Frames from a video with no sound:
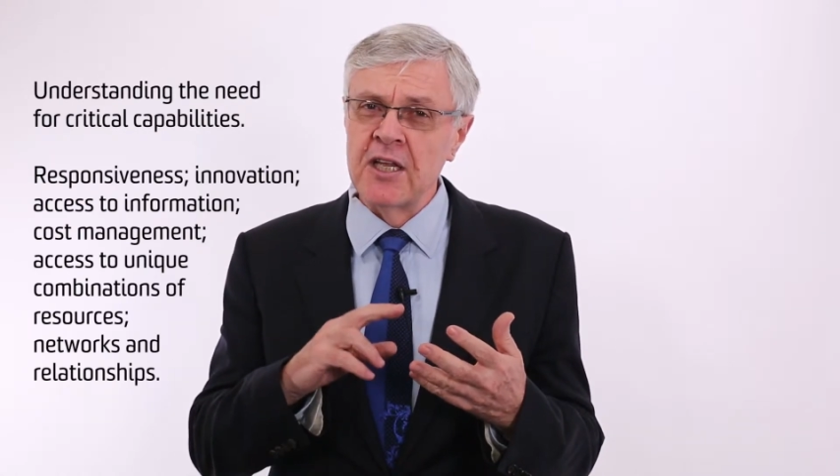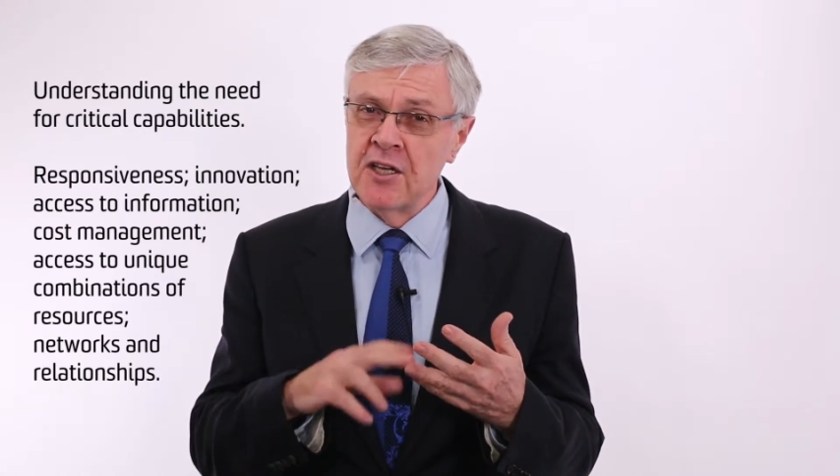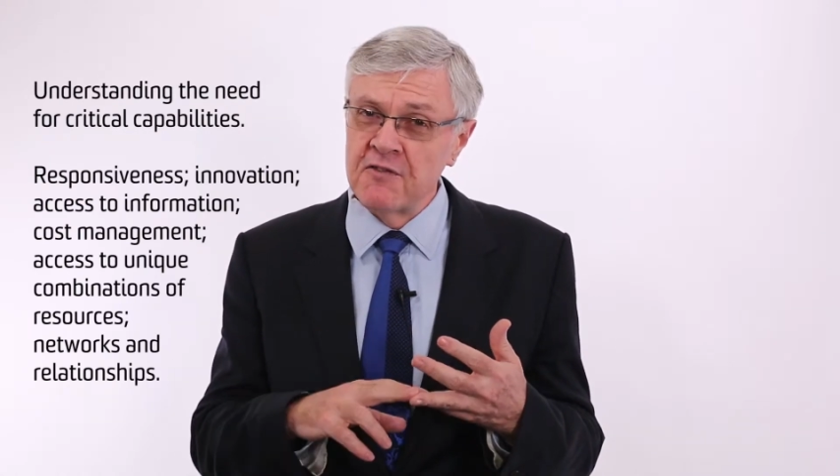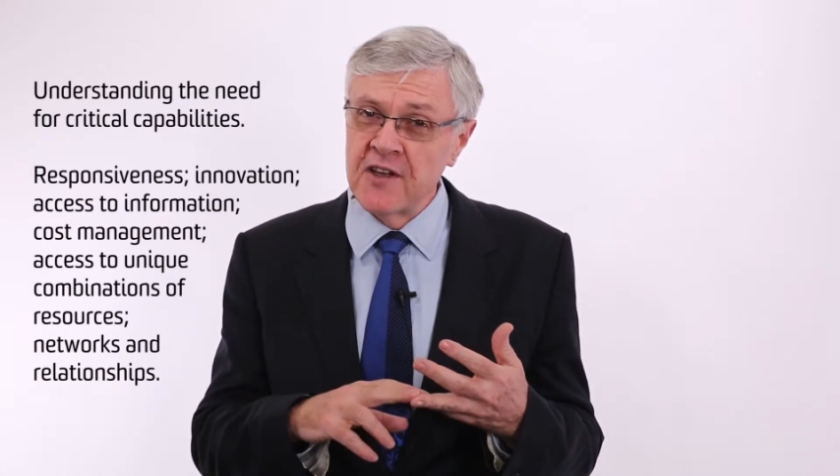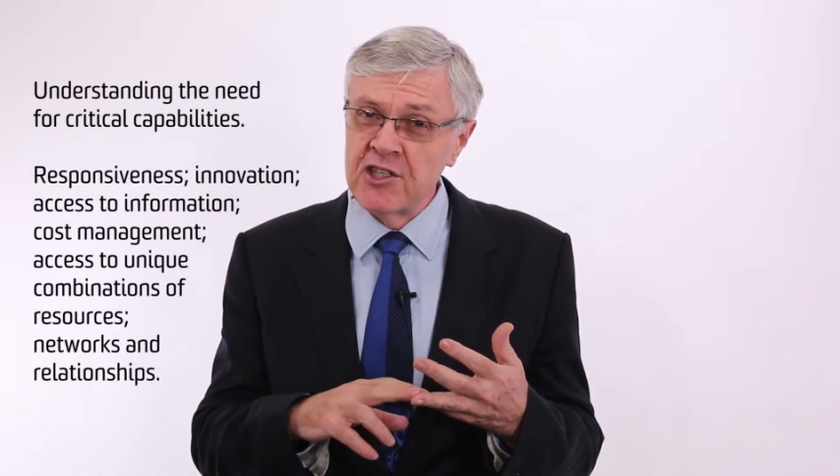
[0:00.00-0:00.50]

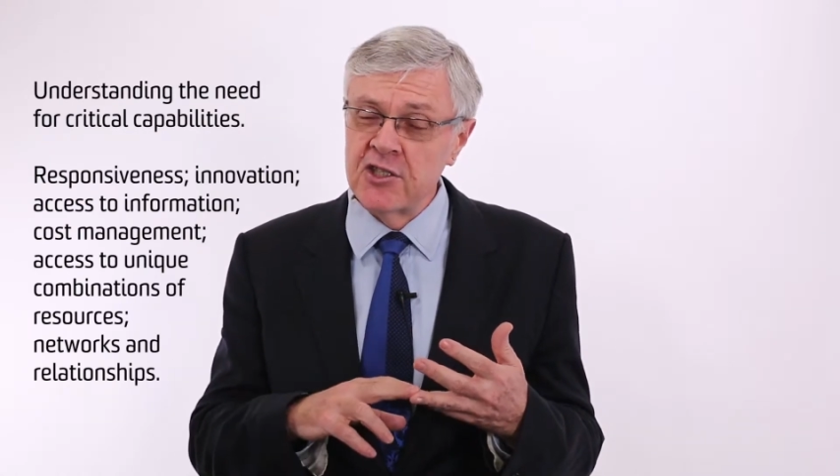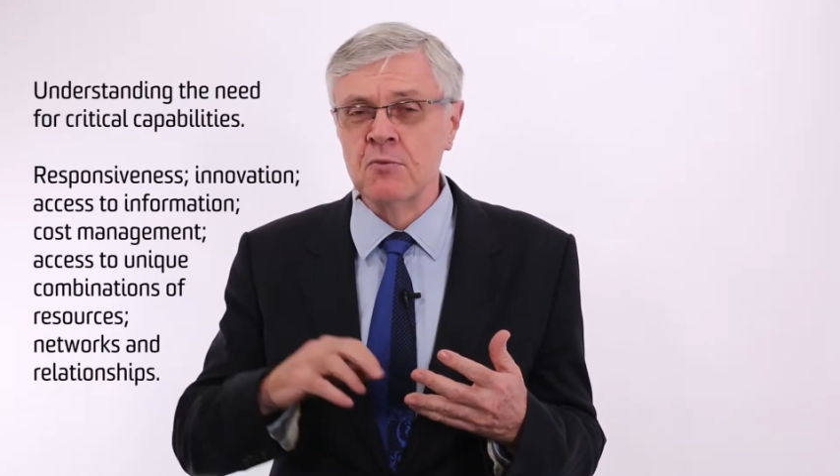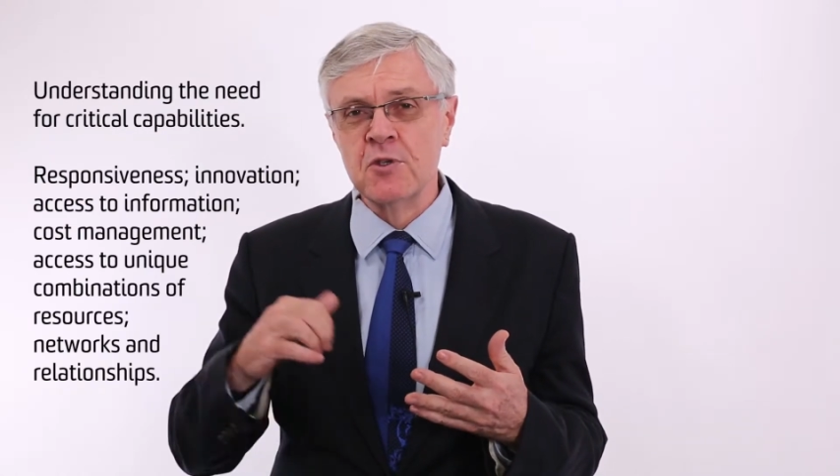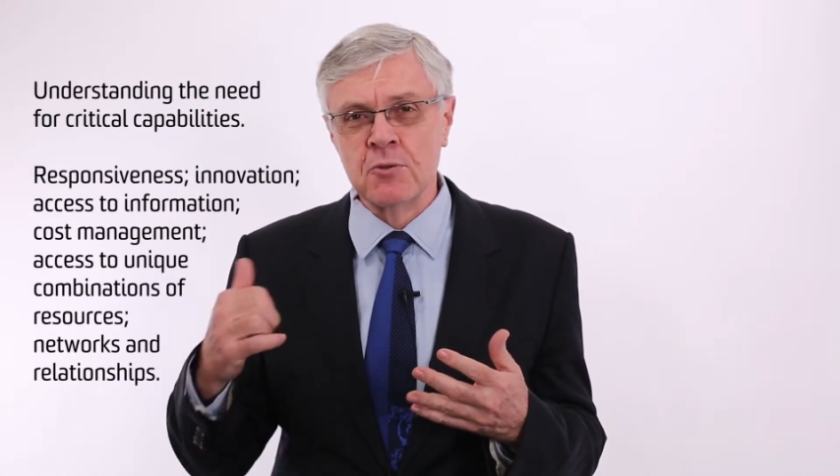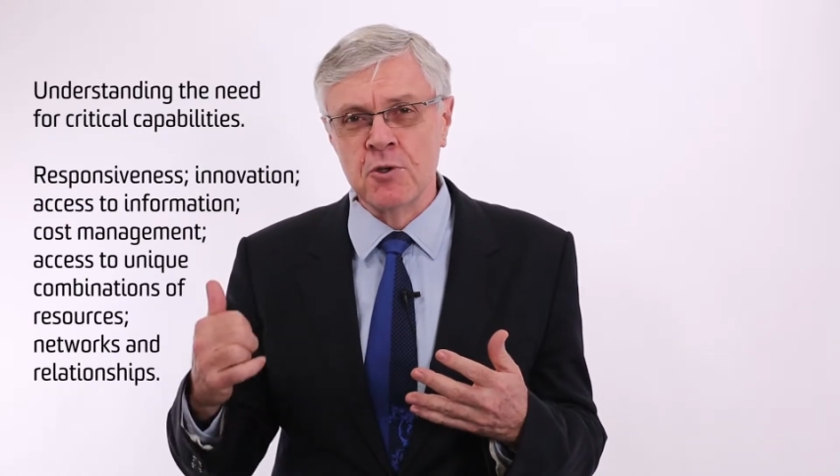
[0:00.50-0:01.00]

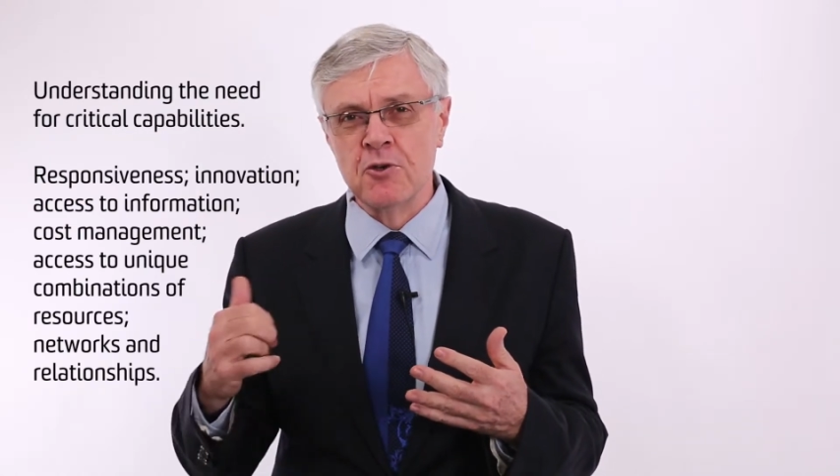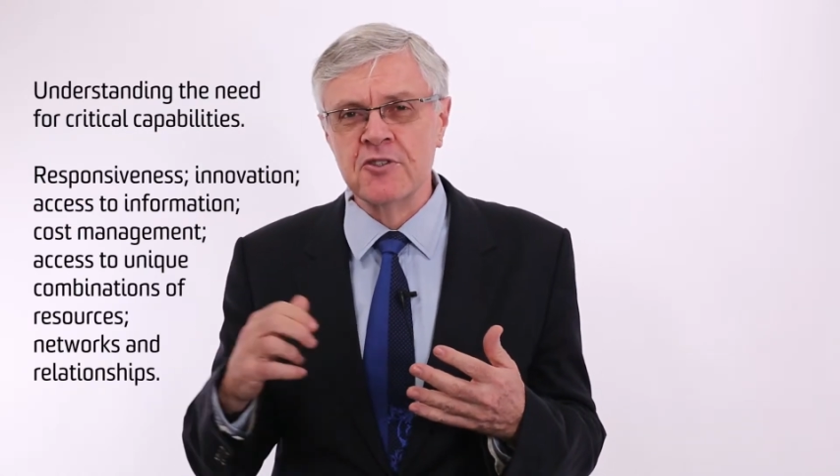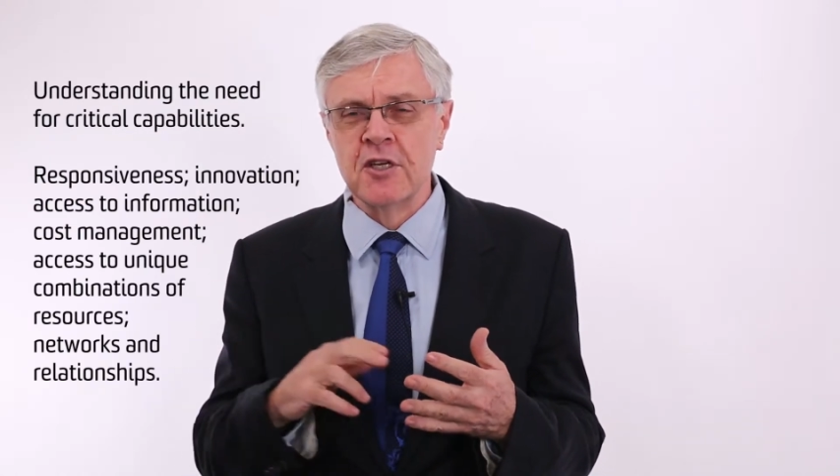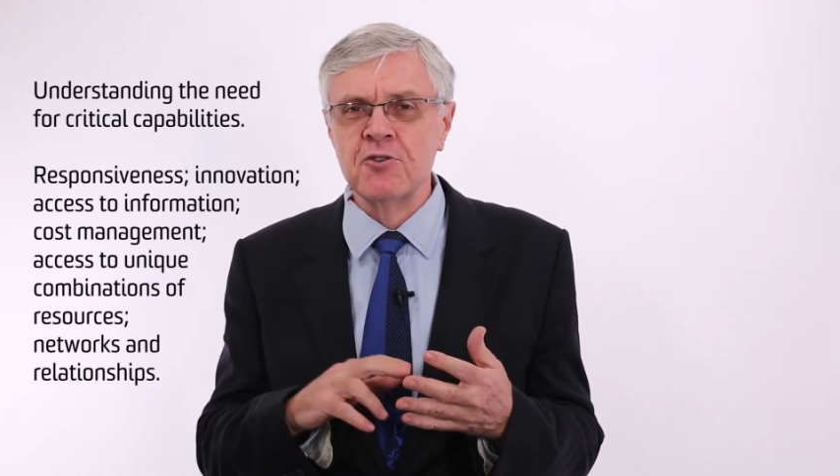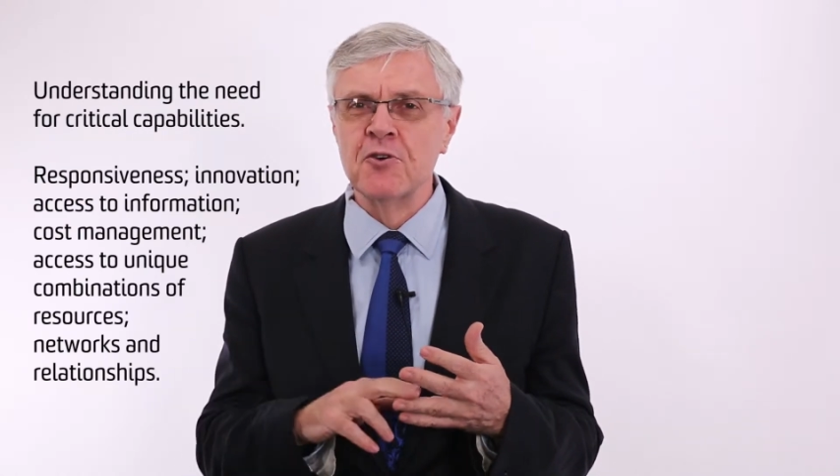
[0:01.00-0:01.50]
innovation, which we'll
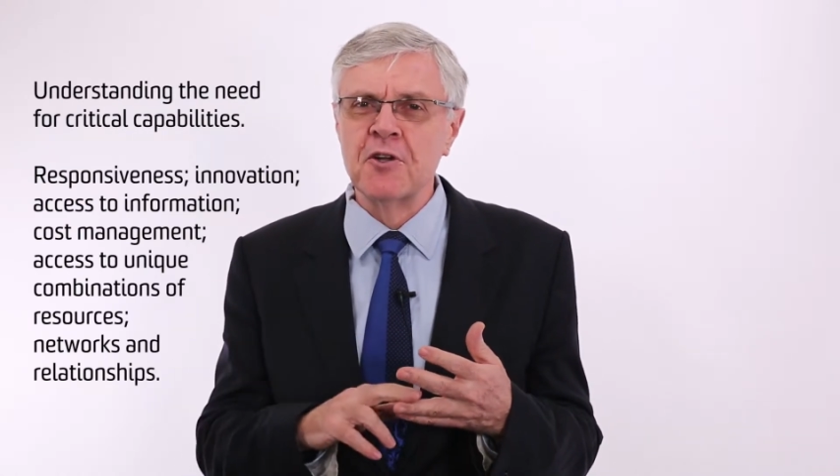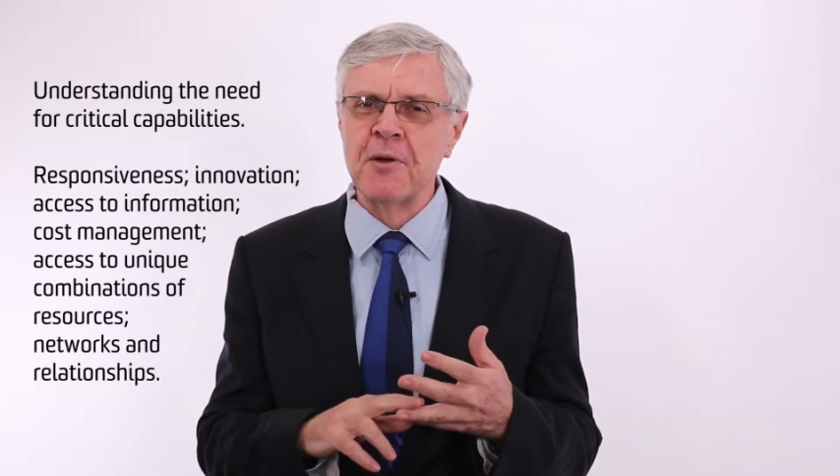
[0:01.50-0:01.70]
also talk